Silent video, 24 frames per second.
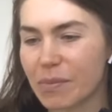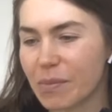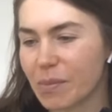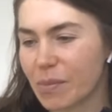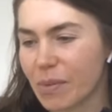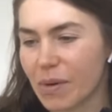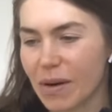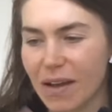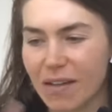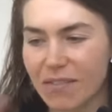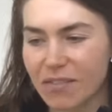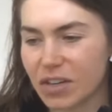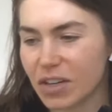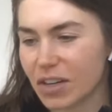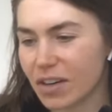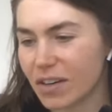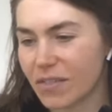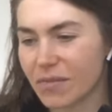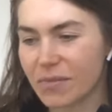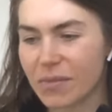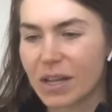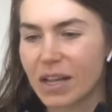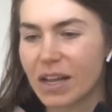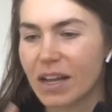
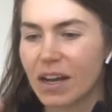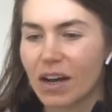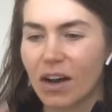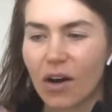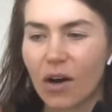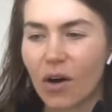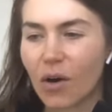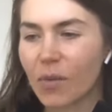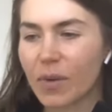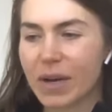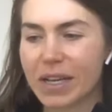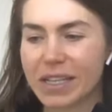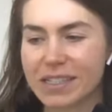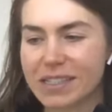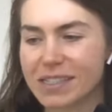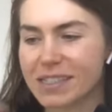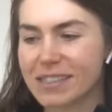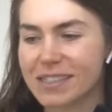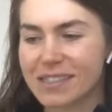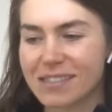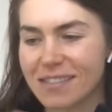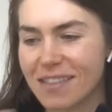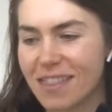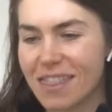whatever,
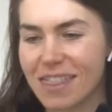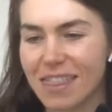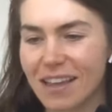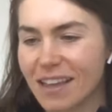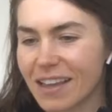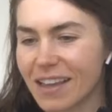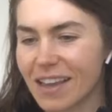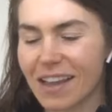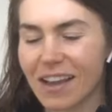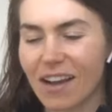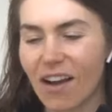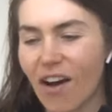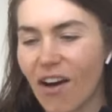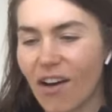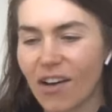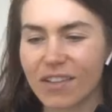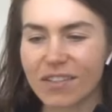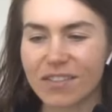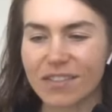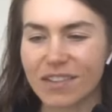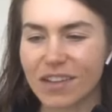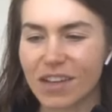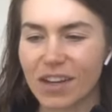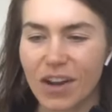always thinking
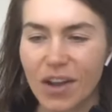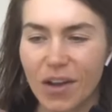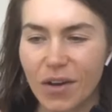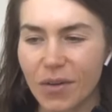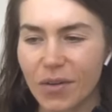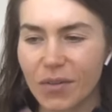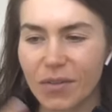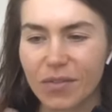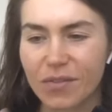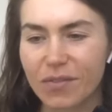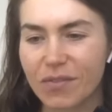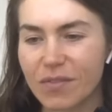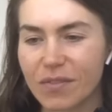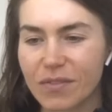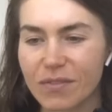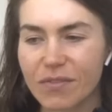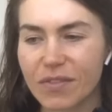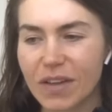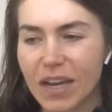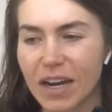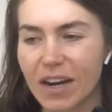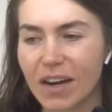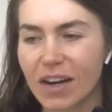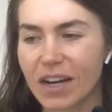on, you know,
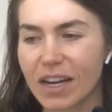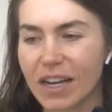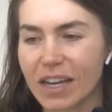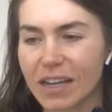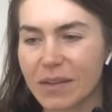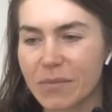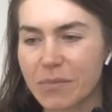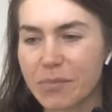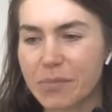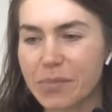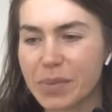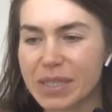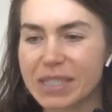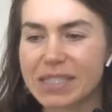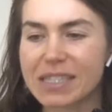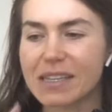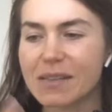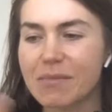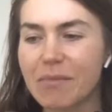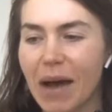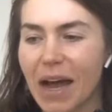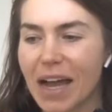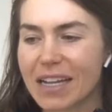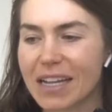very
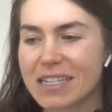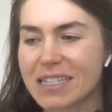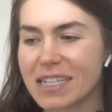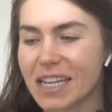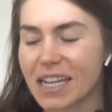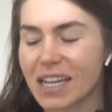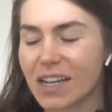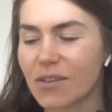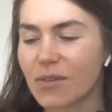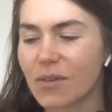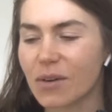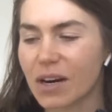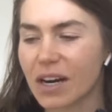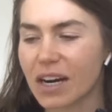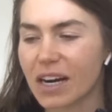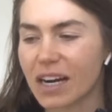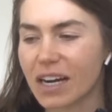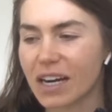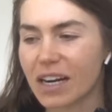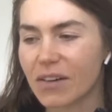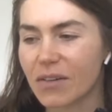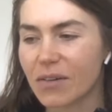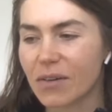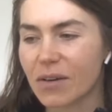busy minded
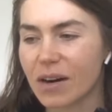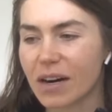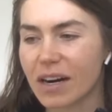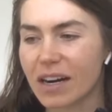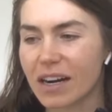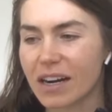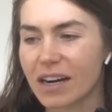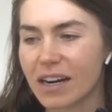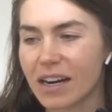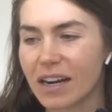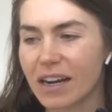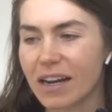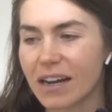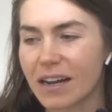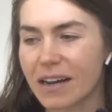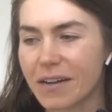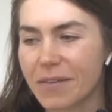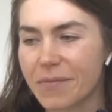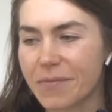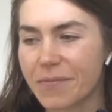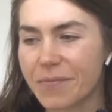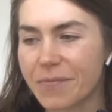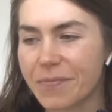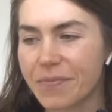or, or,
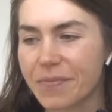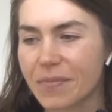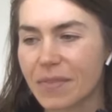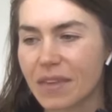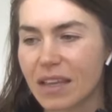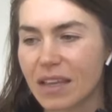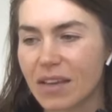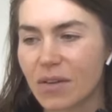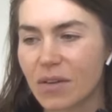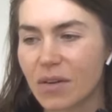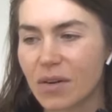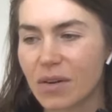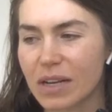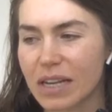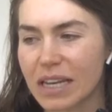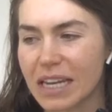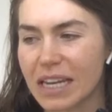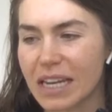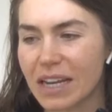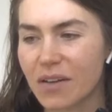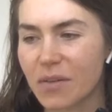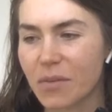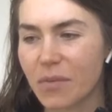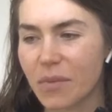um, or
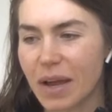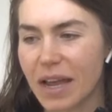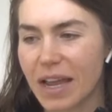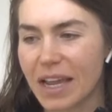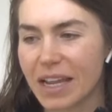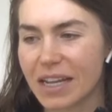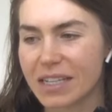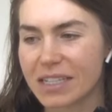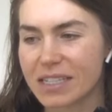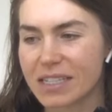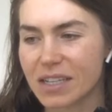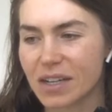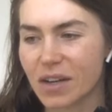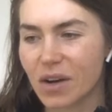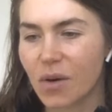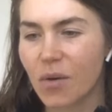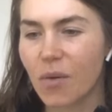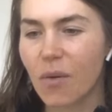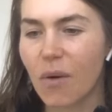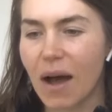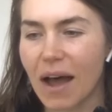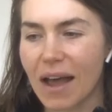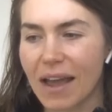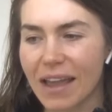need a way to
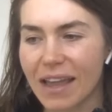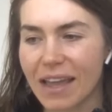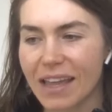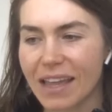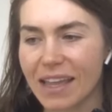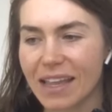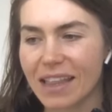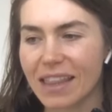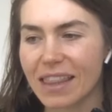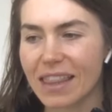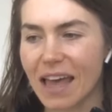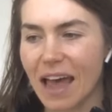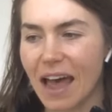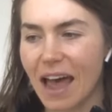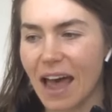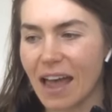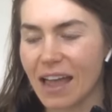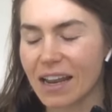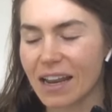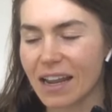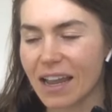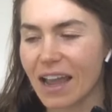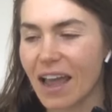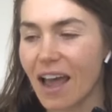quiet
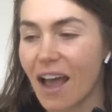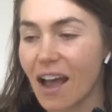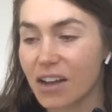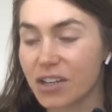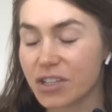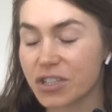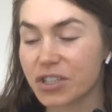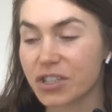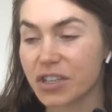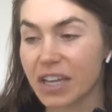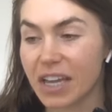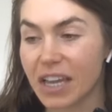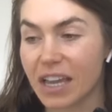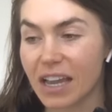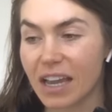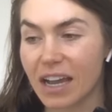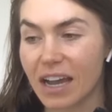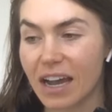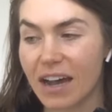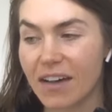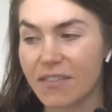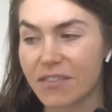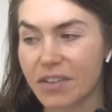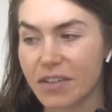that. I actually
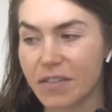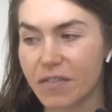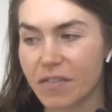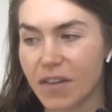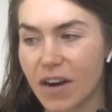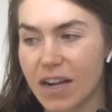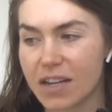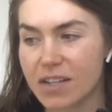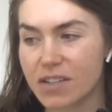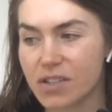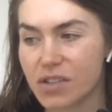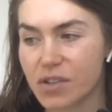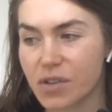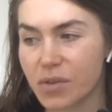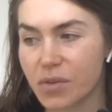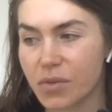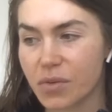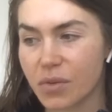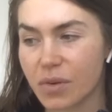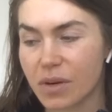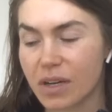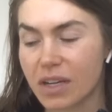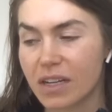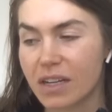have a friend
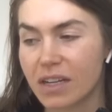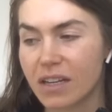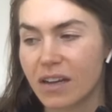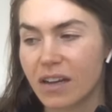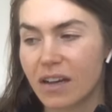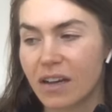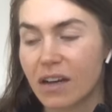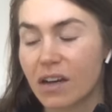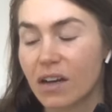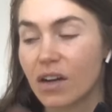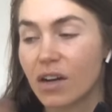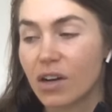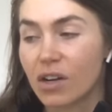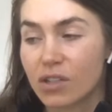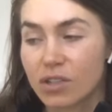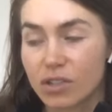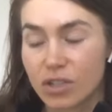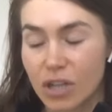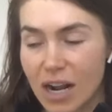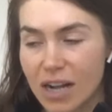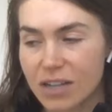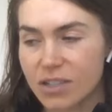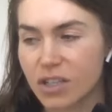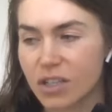who,
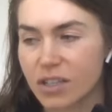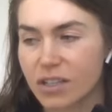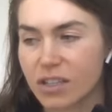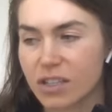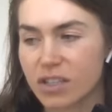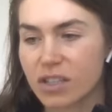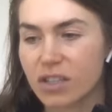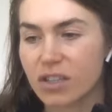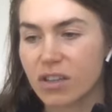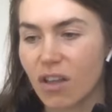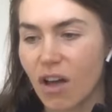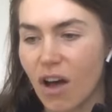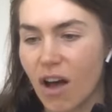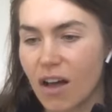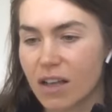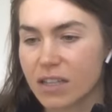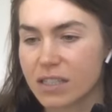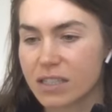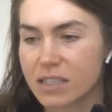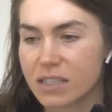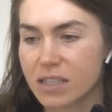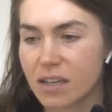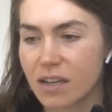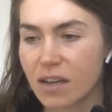tragically, she
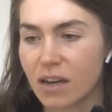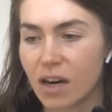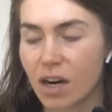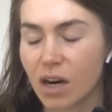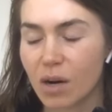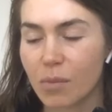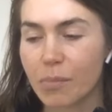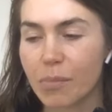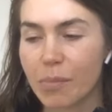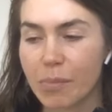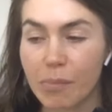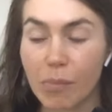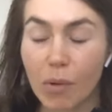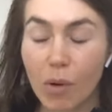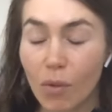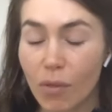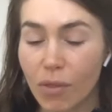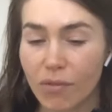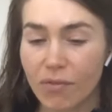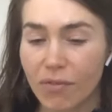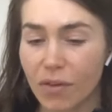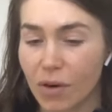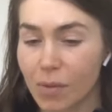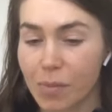lost her
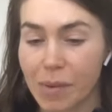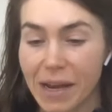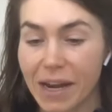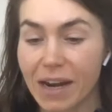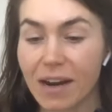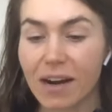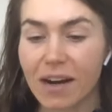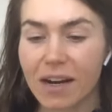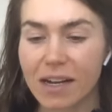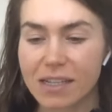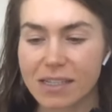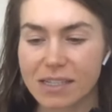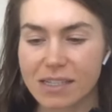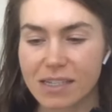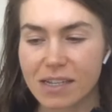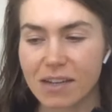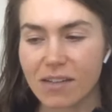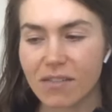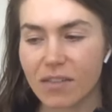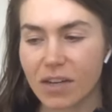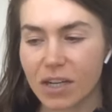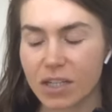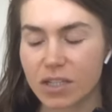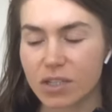both of her parents in
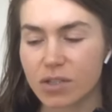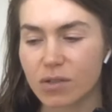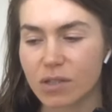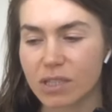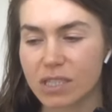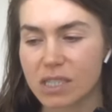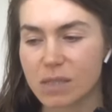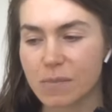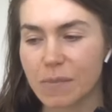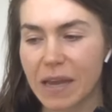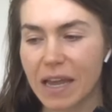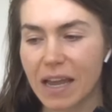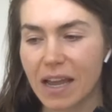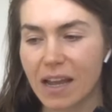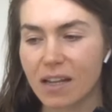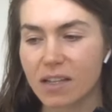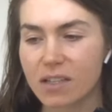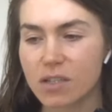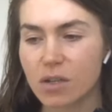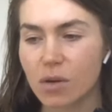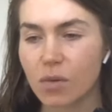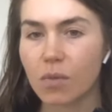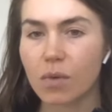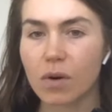a very short span,
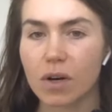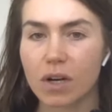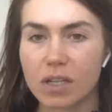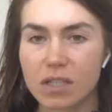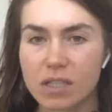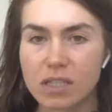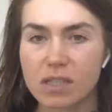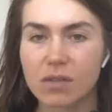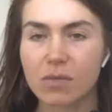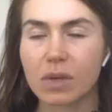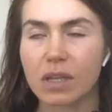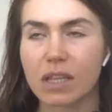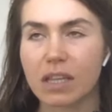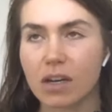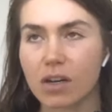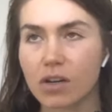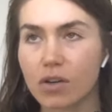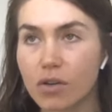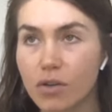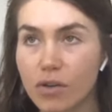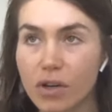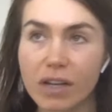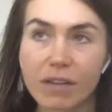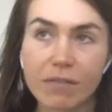and so works with
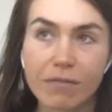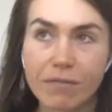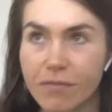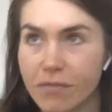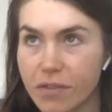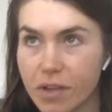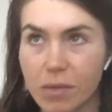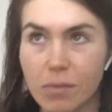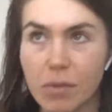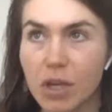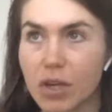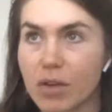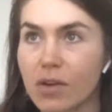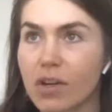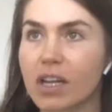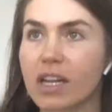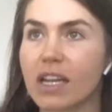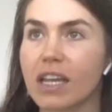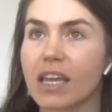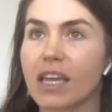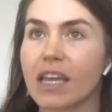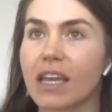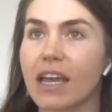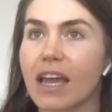a grief
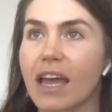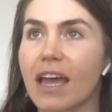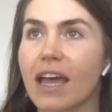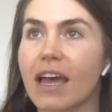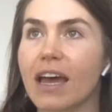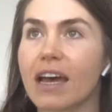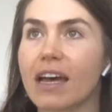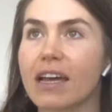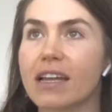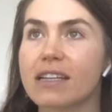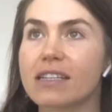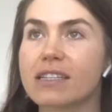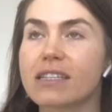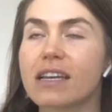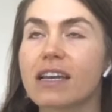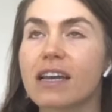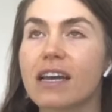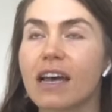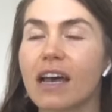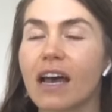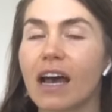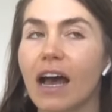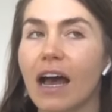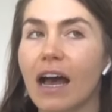community. And
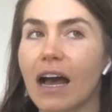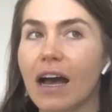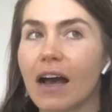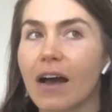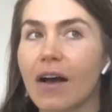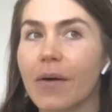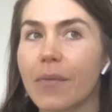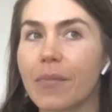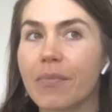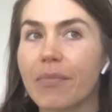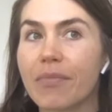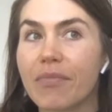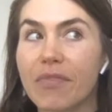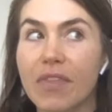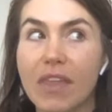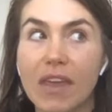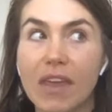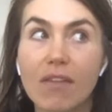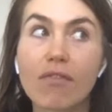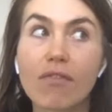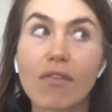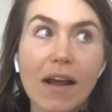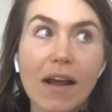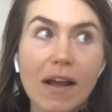um,
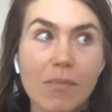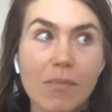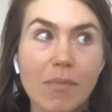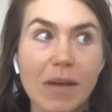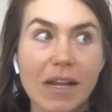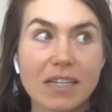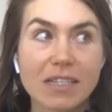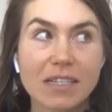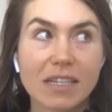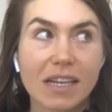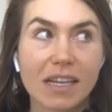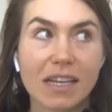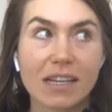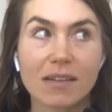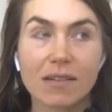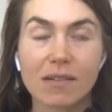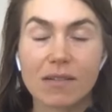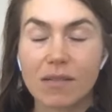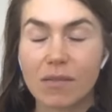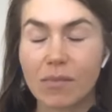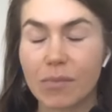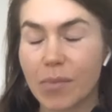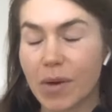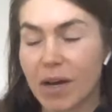they've recommended
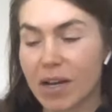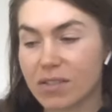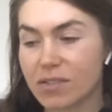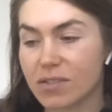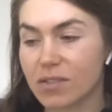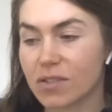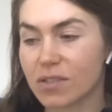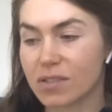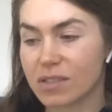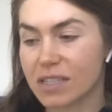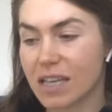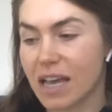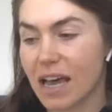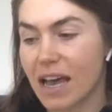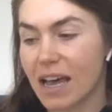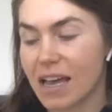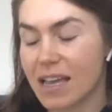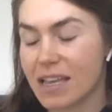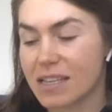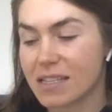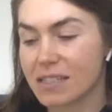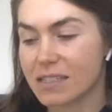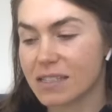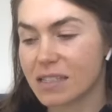puzzles
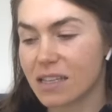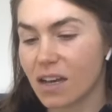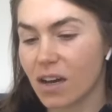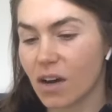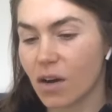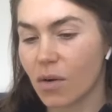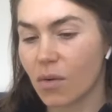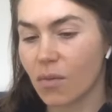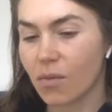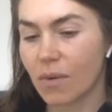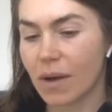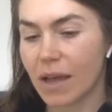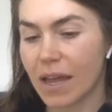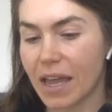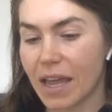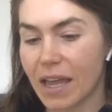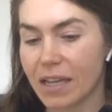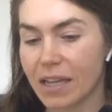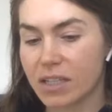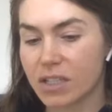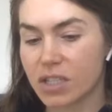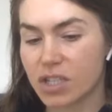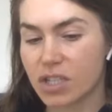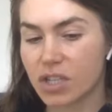as a
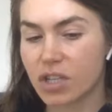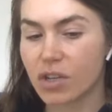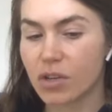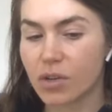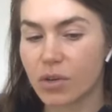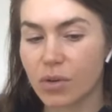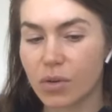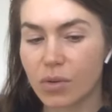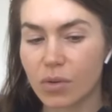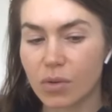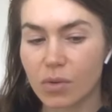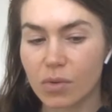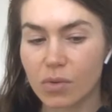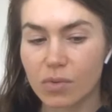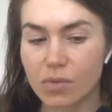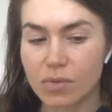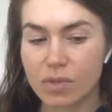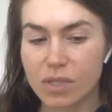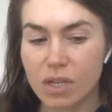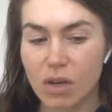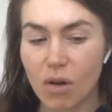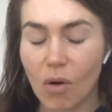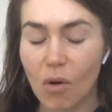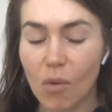way to
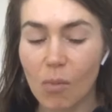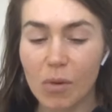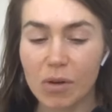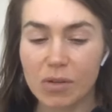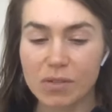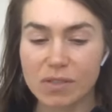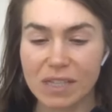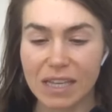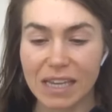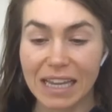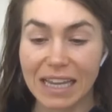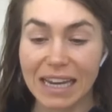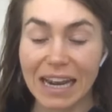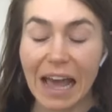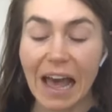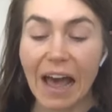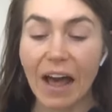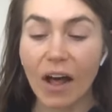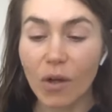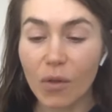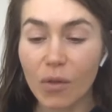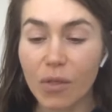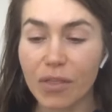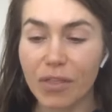to almost like in a
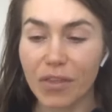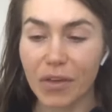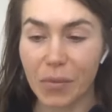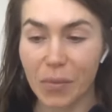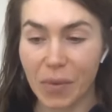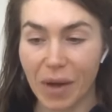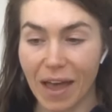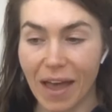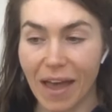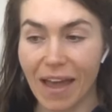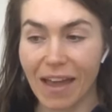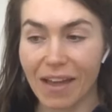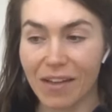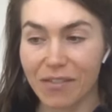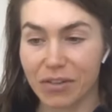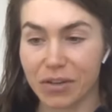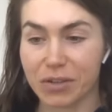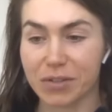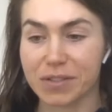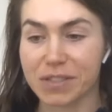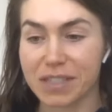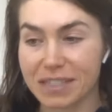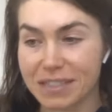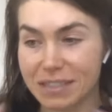healthy way
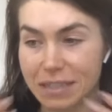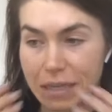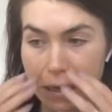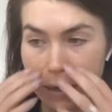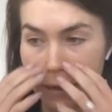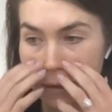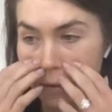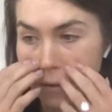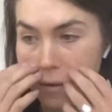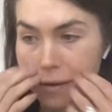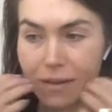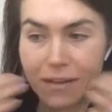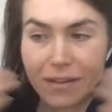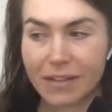versus like,